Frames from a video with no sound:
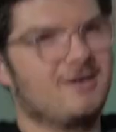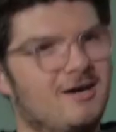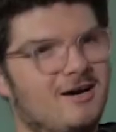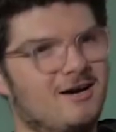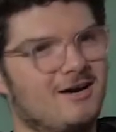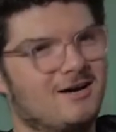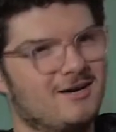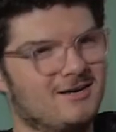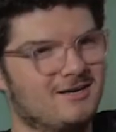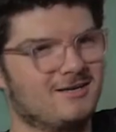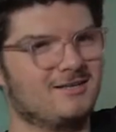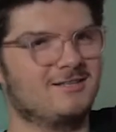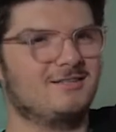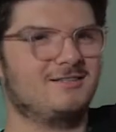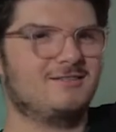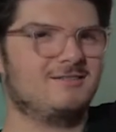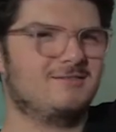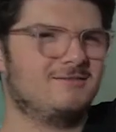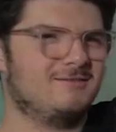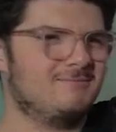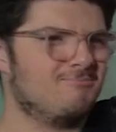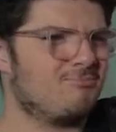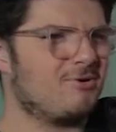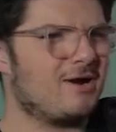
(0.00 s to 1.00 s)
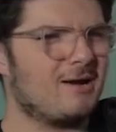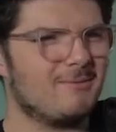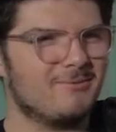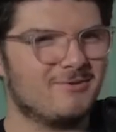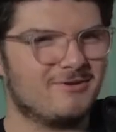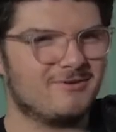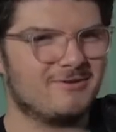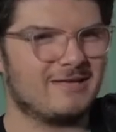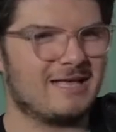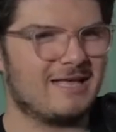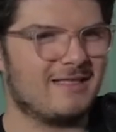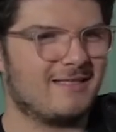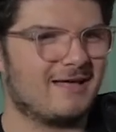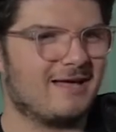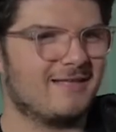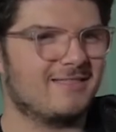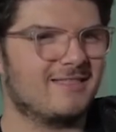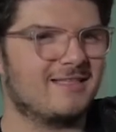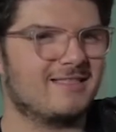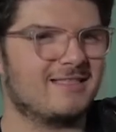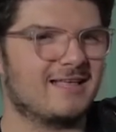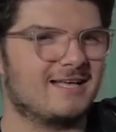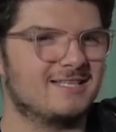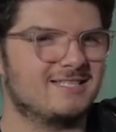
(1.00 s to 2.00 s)
uh, probably I
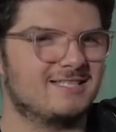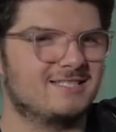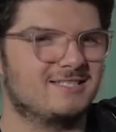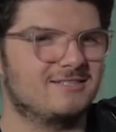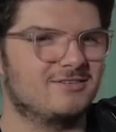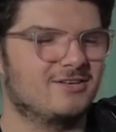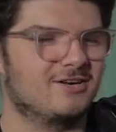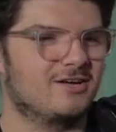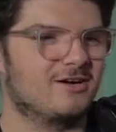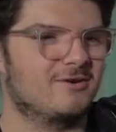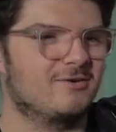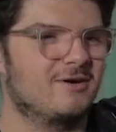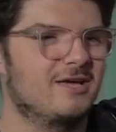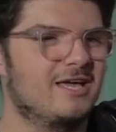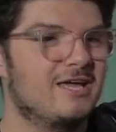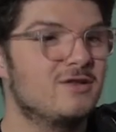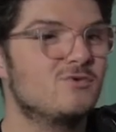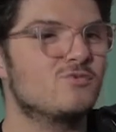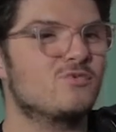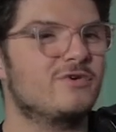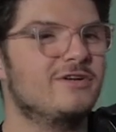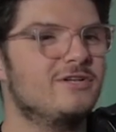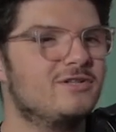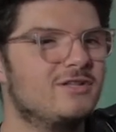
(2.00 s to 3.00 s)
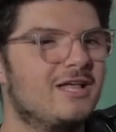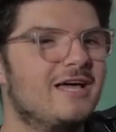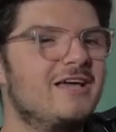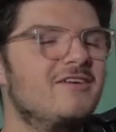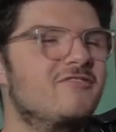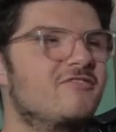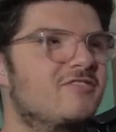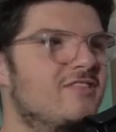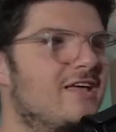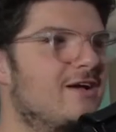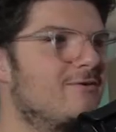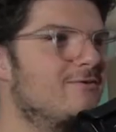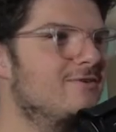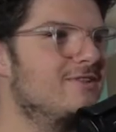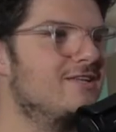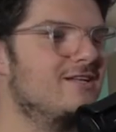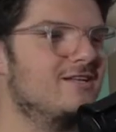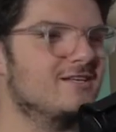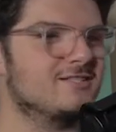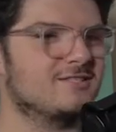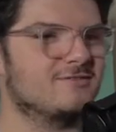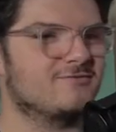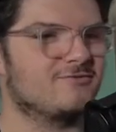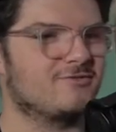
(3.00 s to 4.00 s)
think that's you know in real life that really
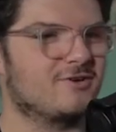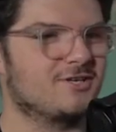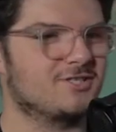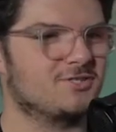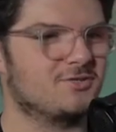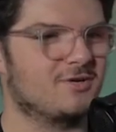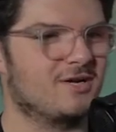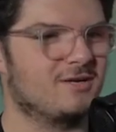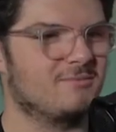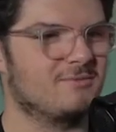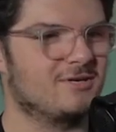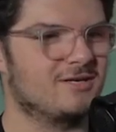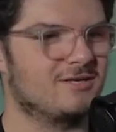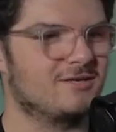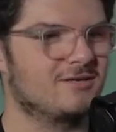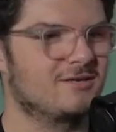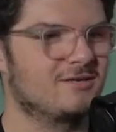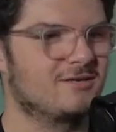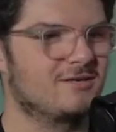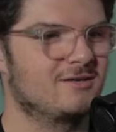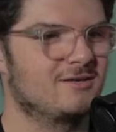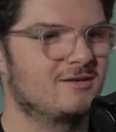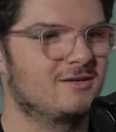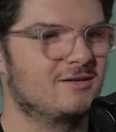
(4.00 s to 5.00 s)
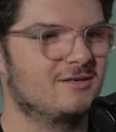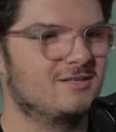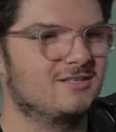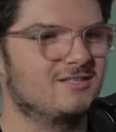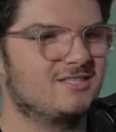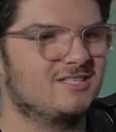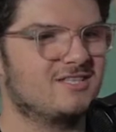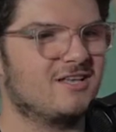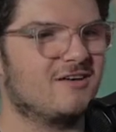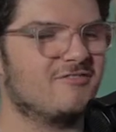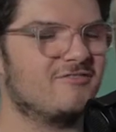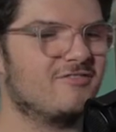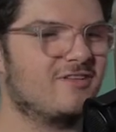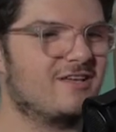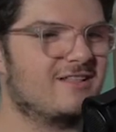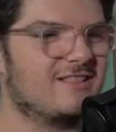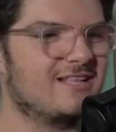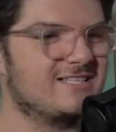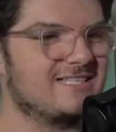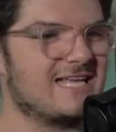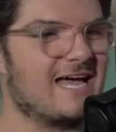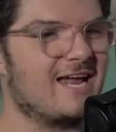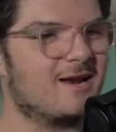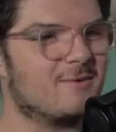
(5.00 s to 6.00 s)
doesn't frustrate me. Stuff like
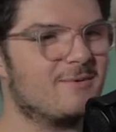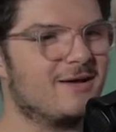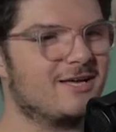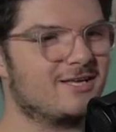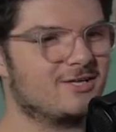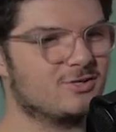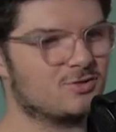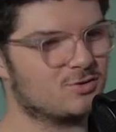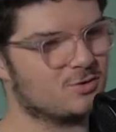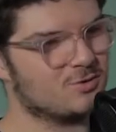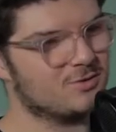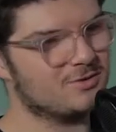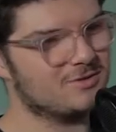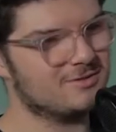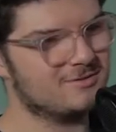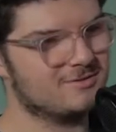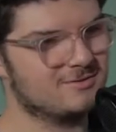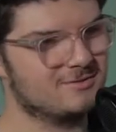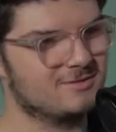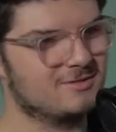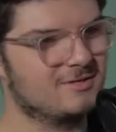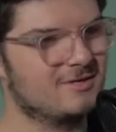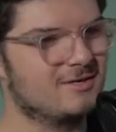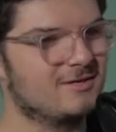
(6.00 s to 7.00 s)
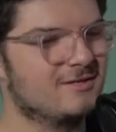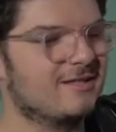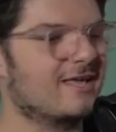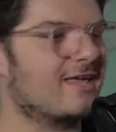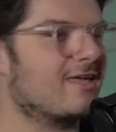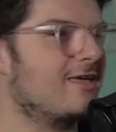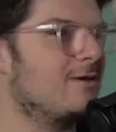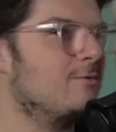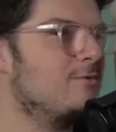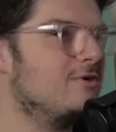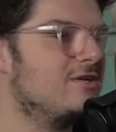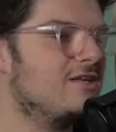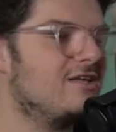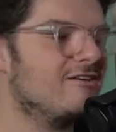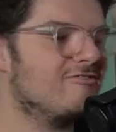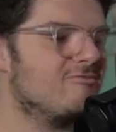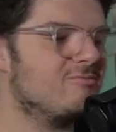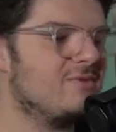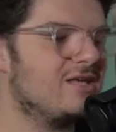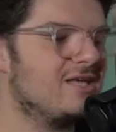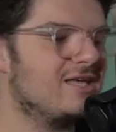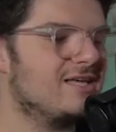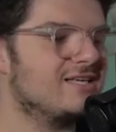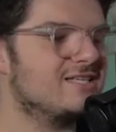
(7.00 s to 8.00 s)
that's out of my control. Yeah, like it would give
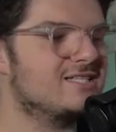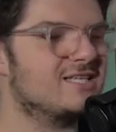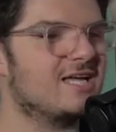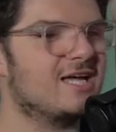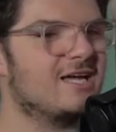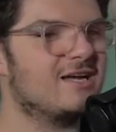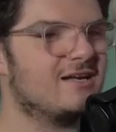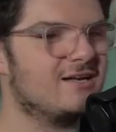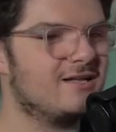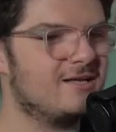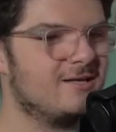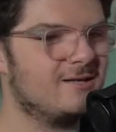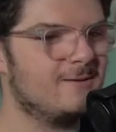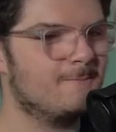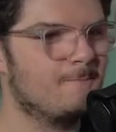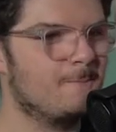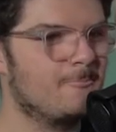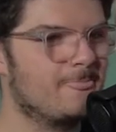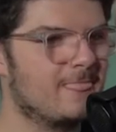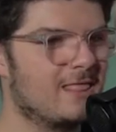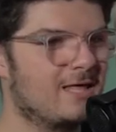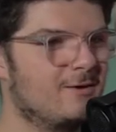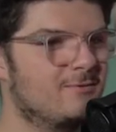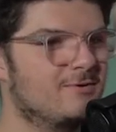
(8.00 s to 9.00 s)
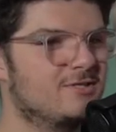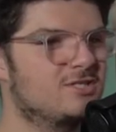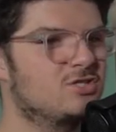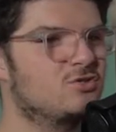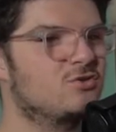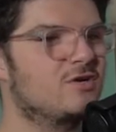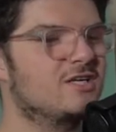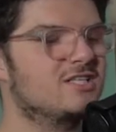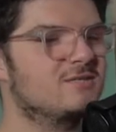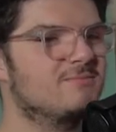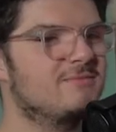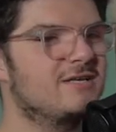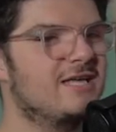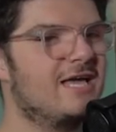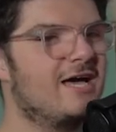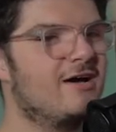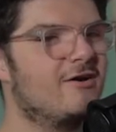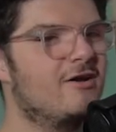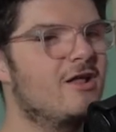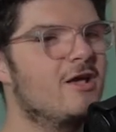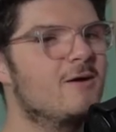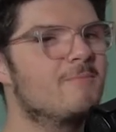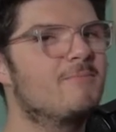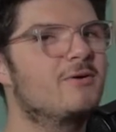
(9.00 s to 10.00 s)
me anxiety. It would stress me
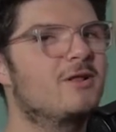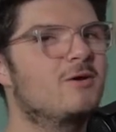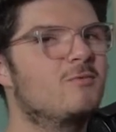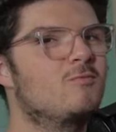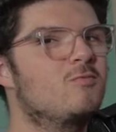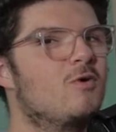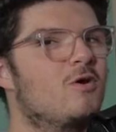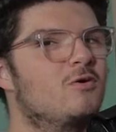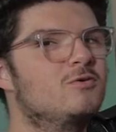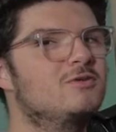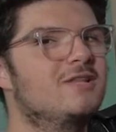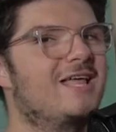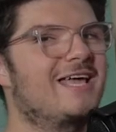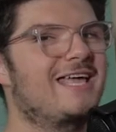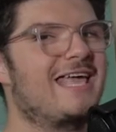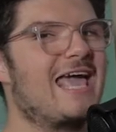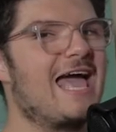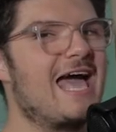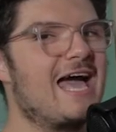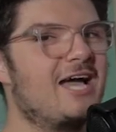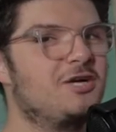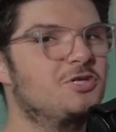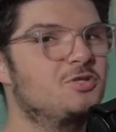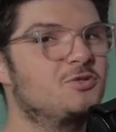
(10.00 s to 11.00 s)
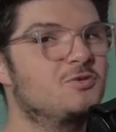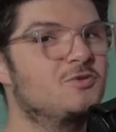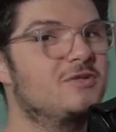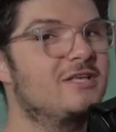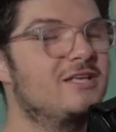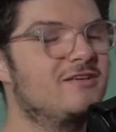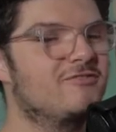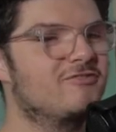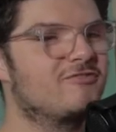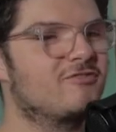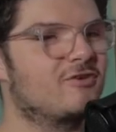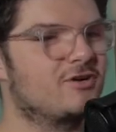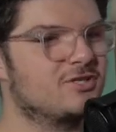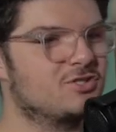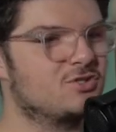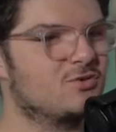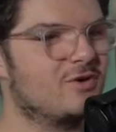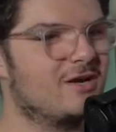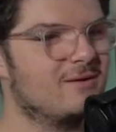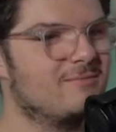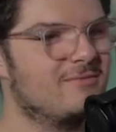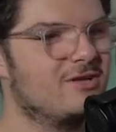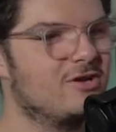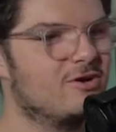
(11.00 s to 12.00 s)
out, but it won't like actually
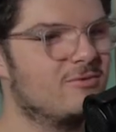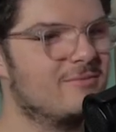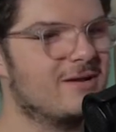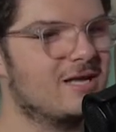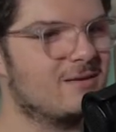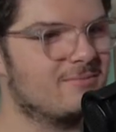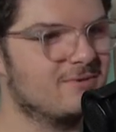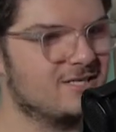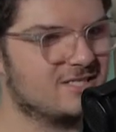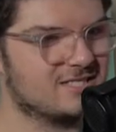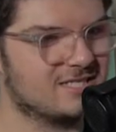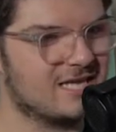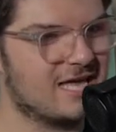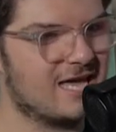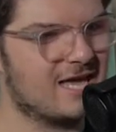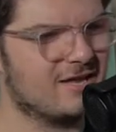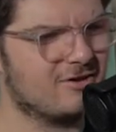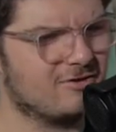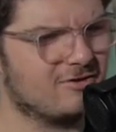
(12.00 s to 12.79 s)
frustrate me or make me sad,